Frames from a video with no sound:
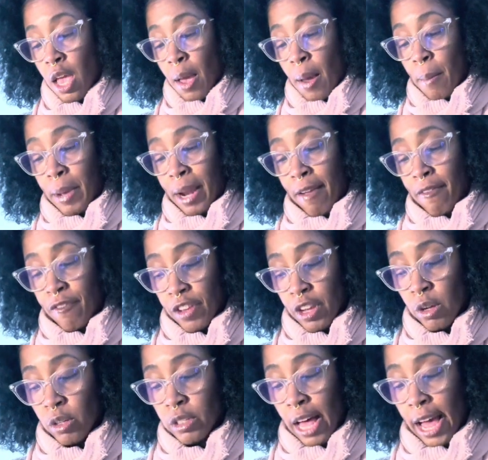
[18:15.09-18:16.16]
But I
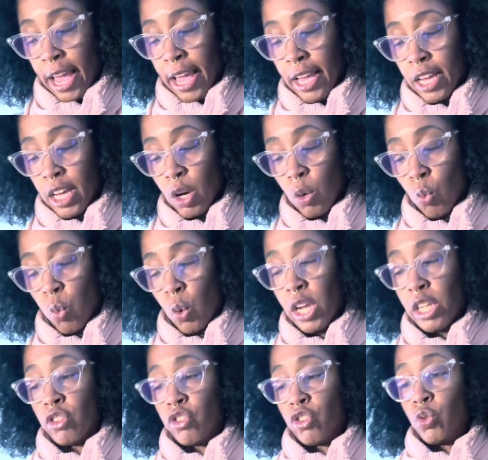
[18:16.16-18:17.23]
feel like
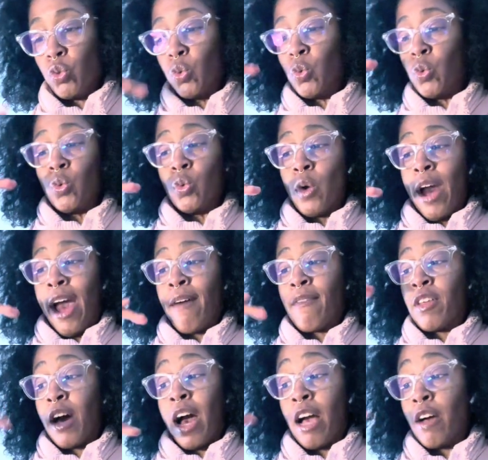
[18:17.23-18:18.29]
once you have
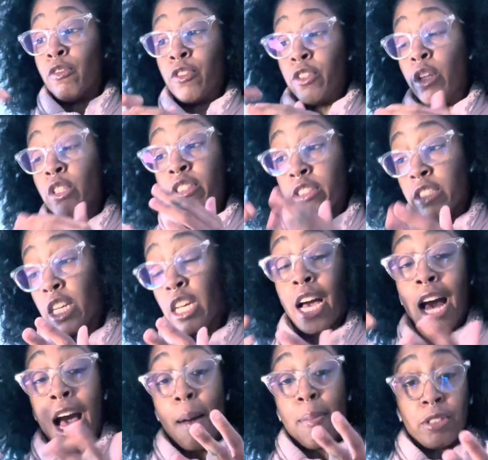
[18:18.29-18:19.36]
an
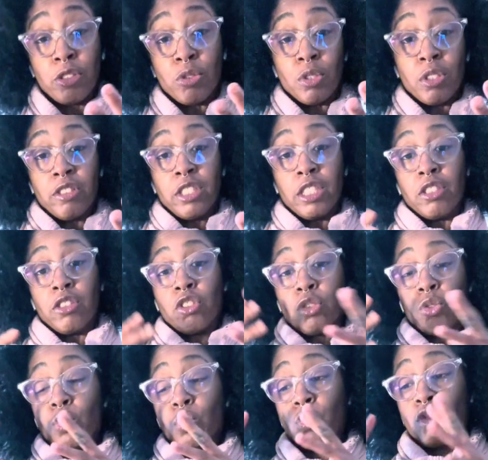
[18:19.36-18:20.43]
opportunity
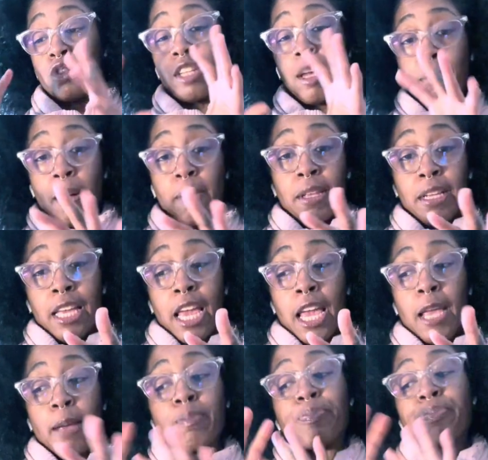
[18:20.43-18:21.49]
to step up the
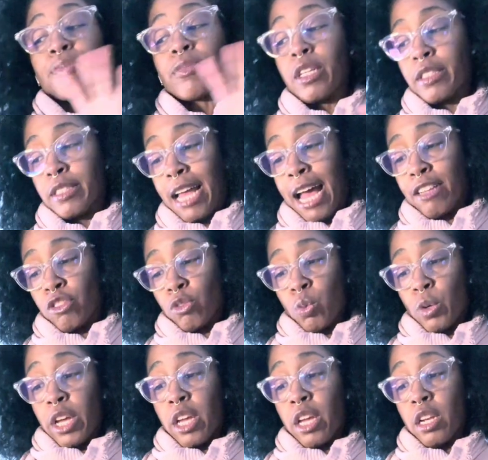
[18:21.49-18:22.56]
game, that's
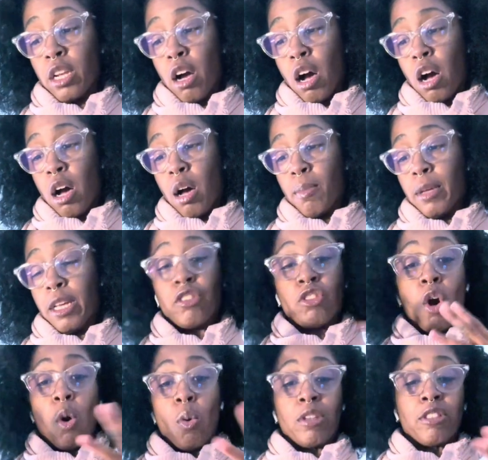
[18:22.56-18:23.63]
what is
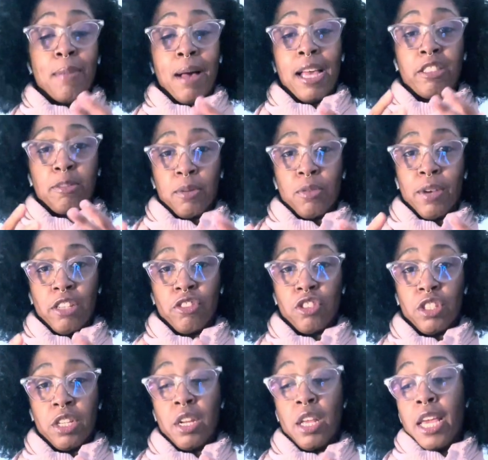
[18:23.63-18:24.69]
always my
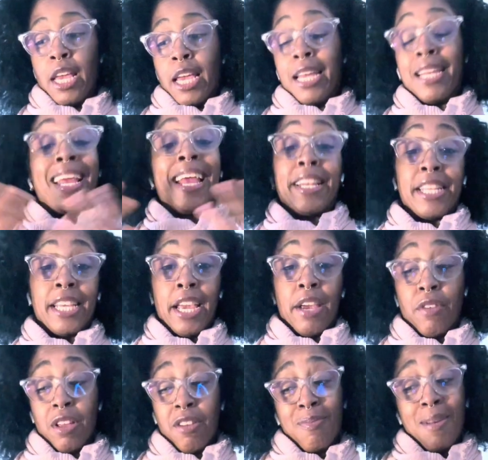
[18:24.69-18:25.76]
inspiration in any
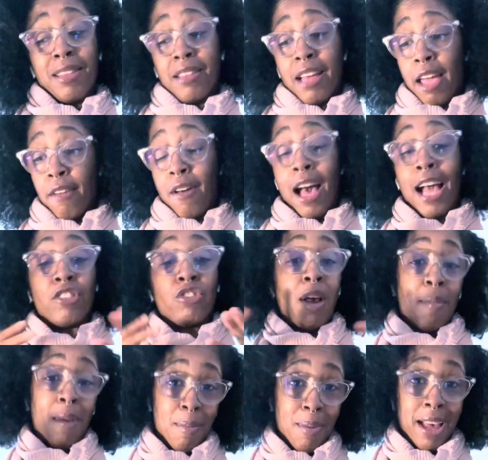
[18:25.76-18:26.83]
area of my life. I try
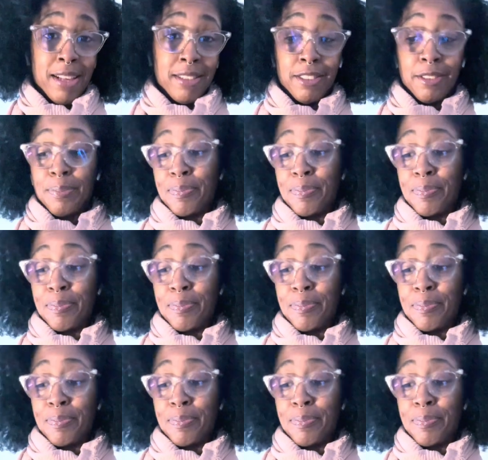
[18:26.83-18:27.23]
my best.